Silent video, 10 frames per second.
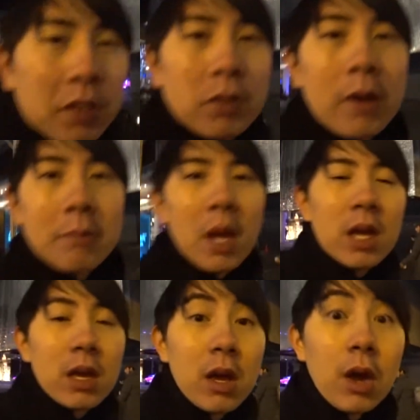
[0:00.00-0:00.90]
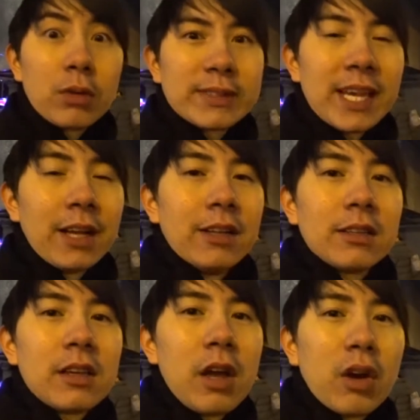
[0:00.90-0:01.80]
Rim
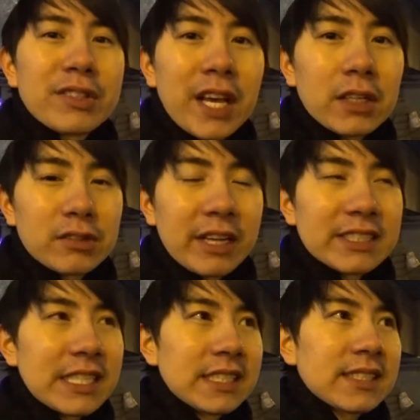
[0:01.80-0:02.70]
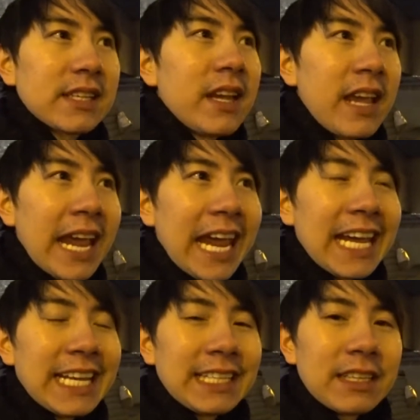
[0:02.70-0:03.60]
hotel or residence,
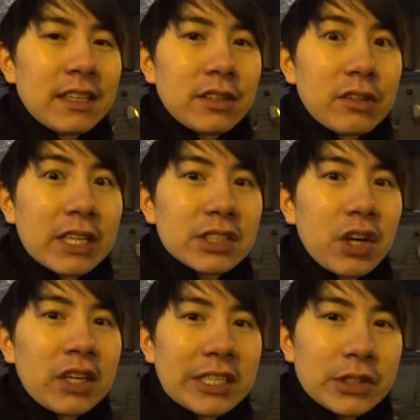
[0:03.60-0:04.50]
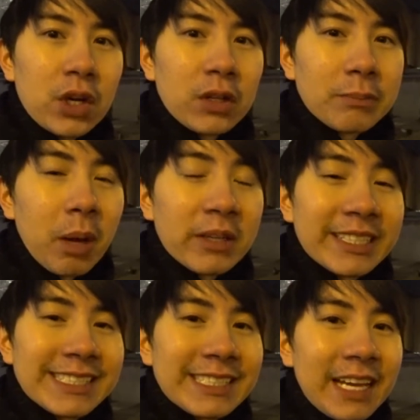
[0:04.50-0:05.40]
and the restaurant is called
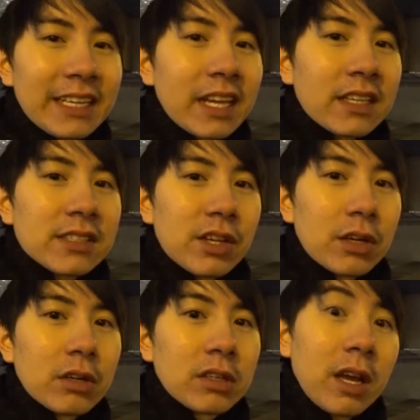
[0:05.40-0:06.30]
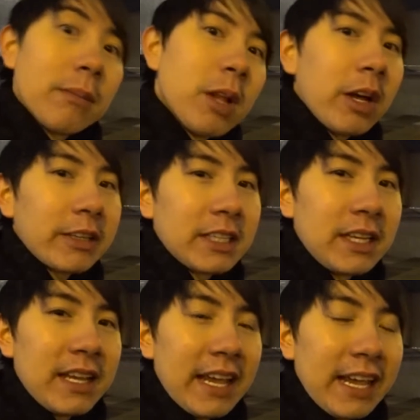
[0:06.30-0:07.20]
Botanist Dining. So come along
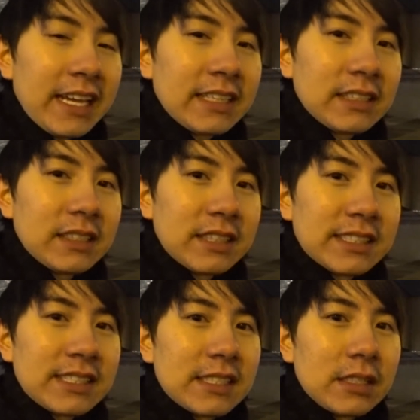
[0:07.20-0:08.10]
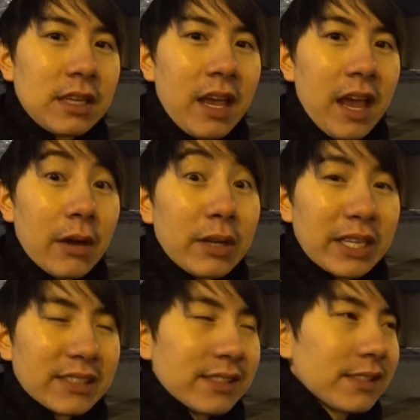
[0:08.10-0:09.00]
and let's see how it
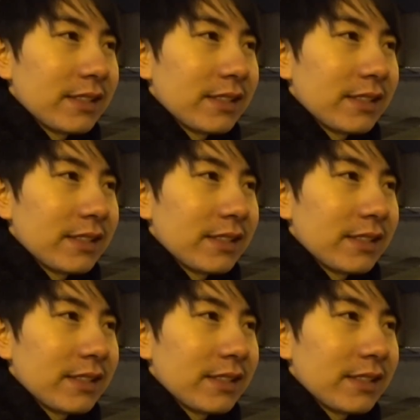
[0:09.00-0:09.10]
is.